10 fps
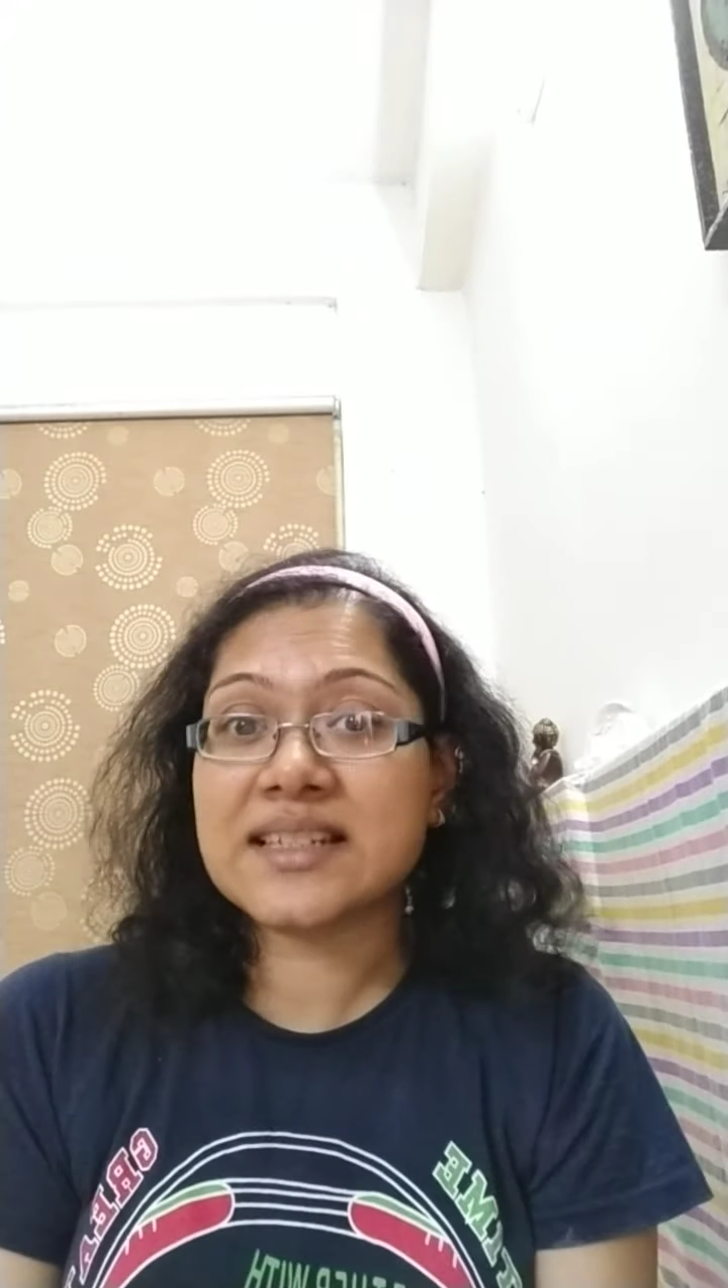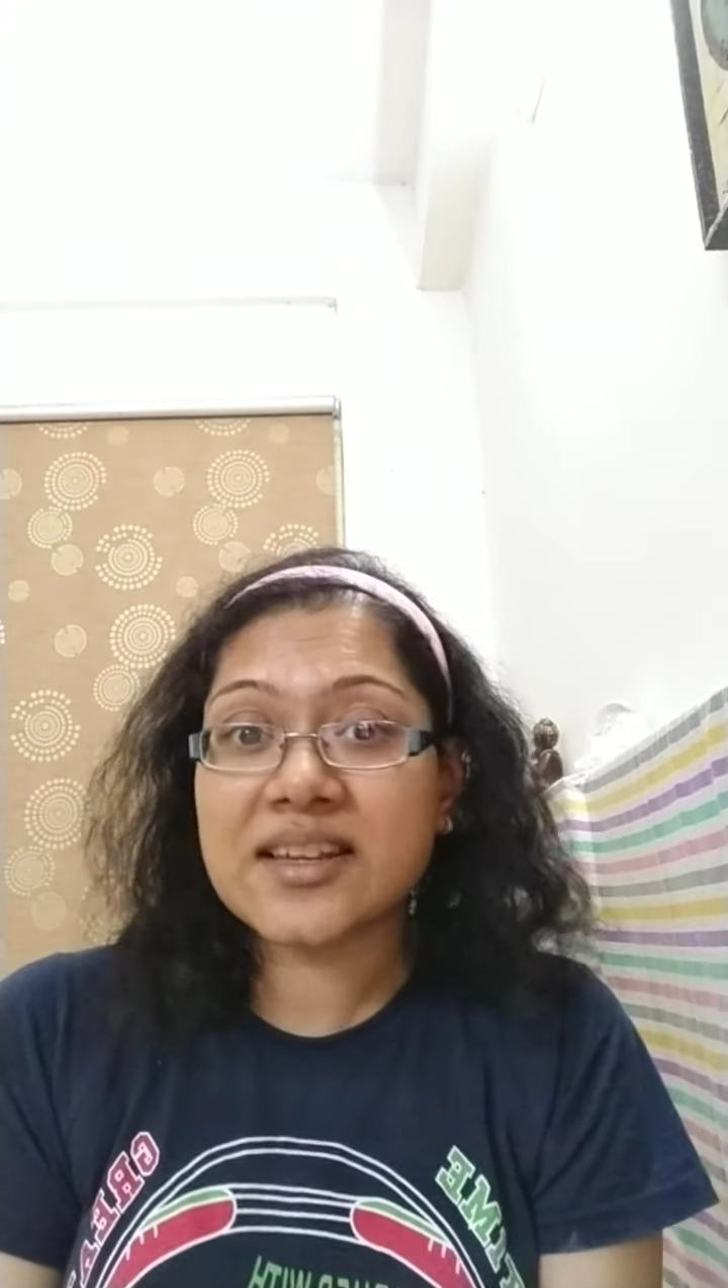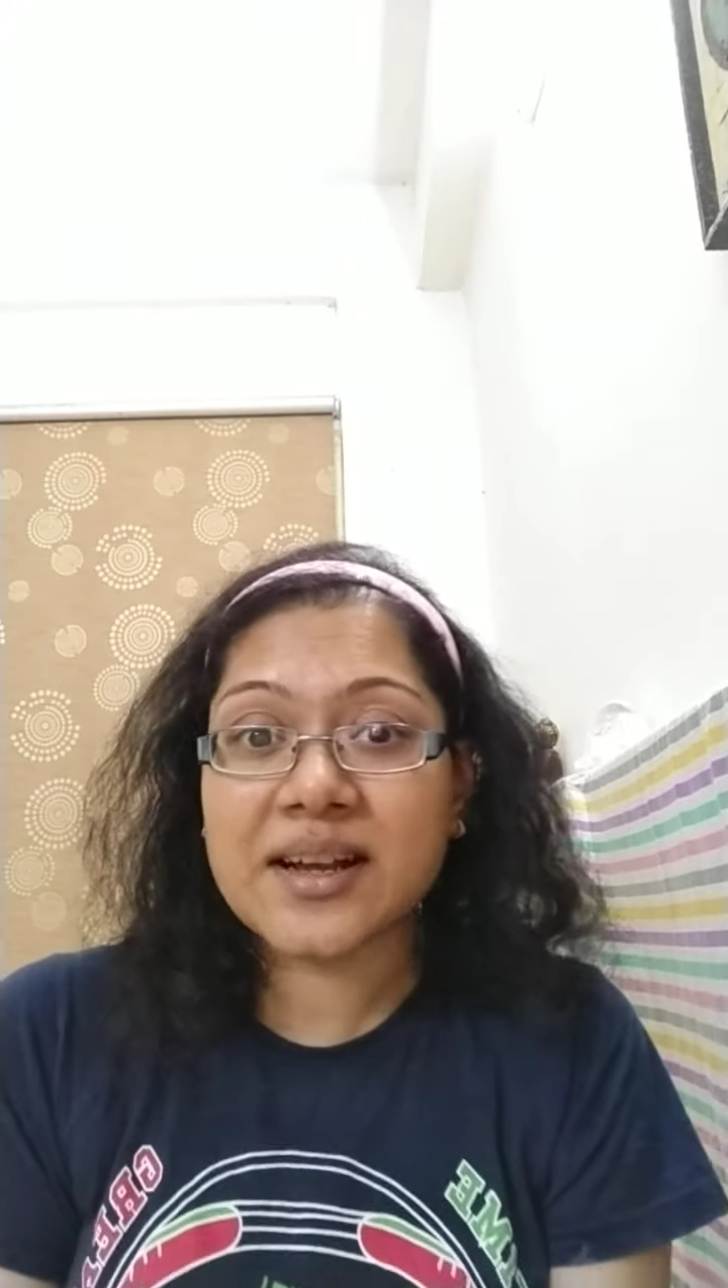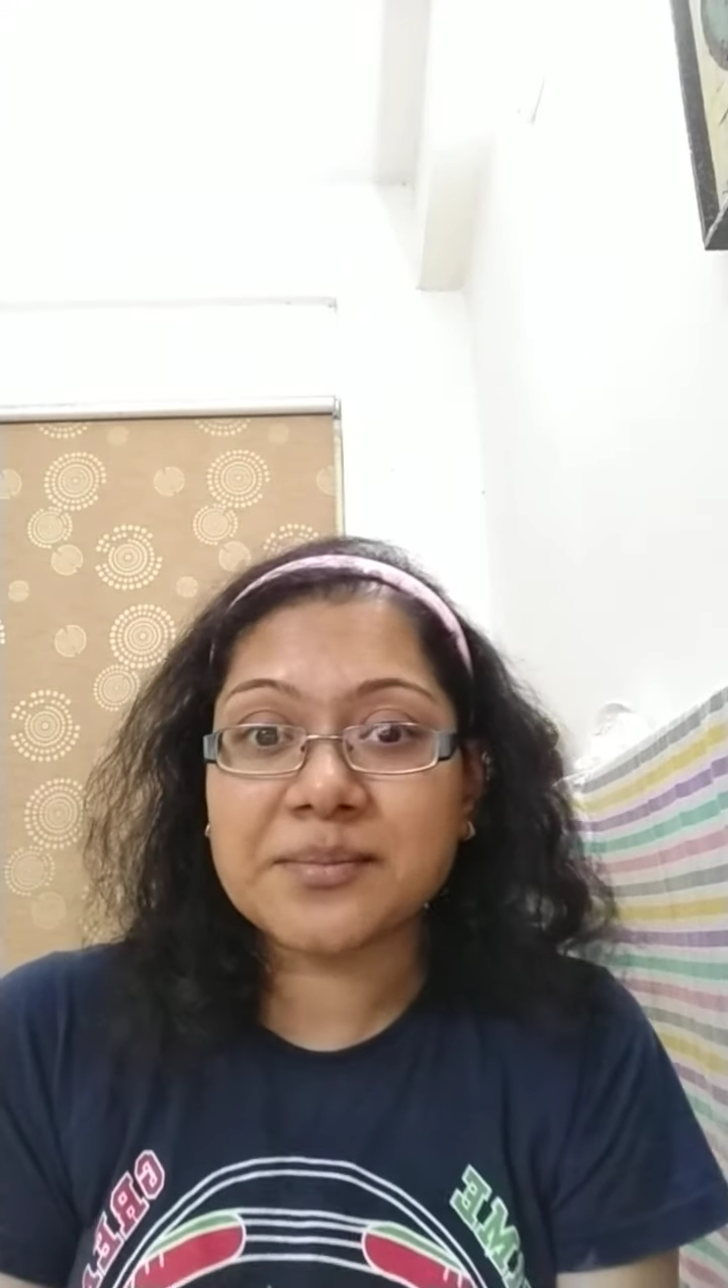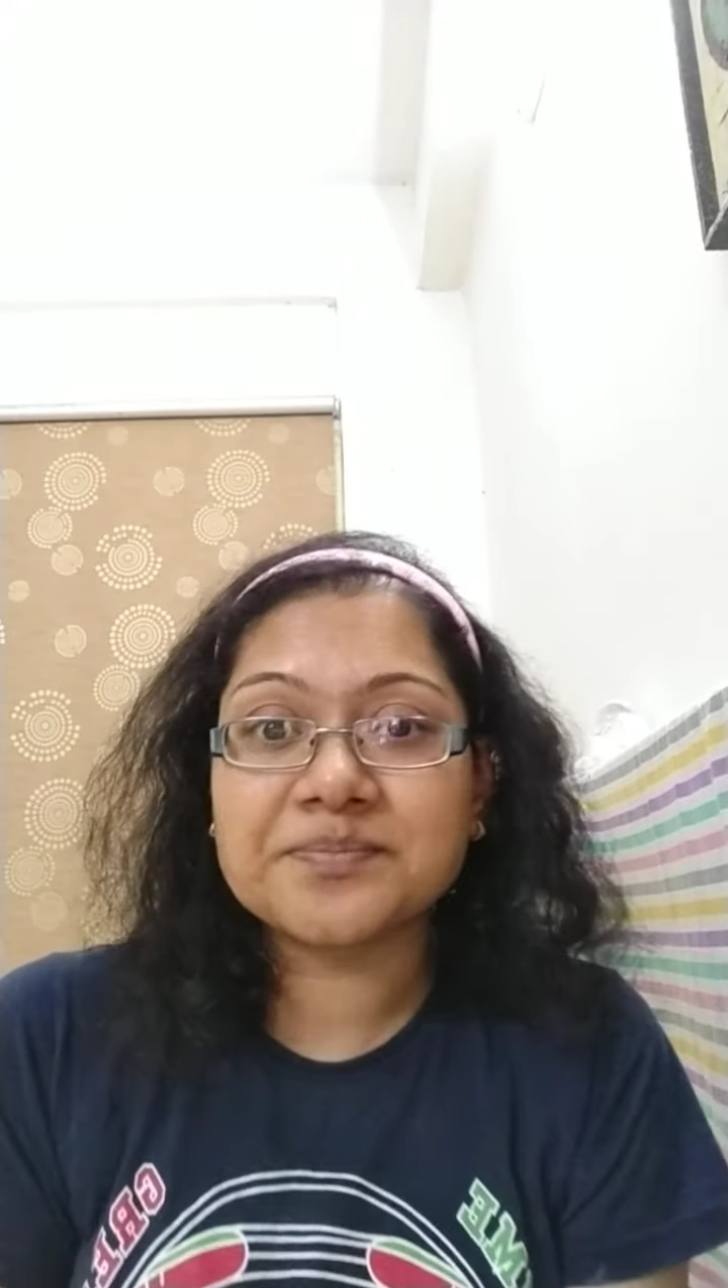
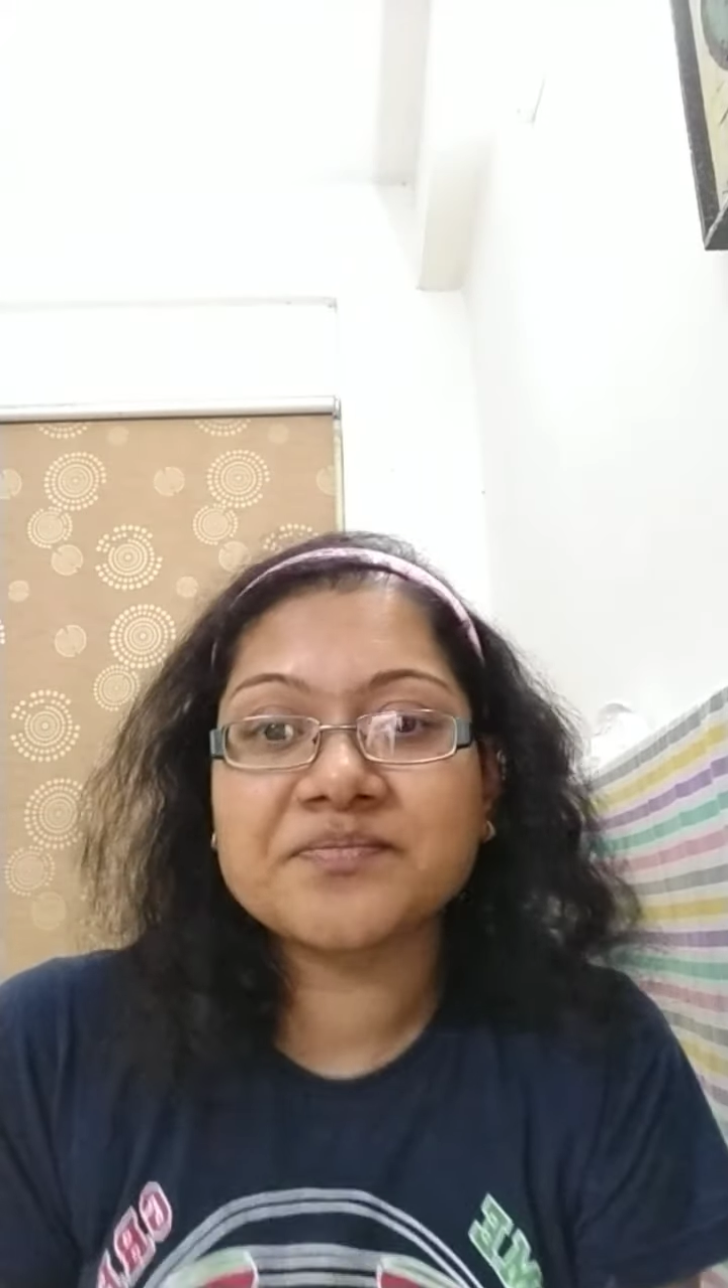era,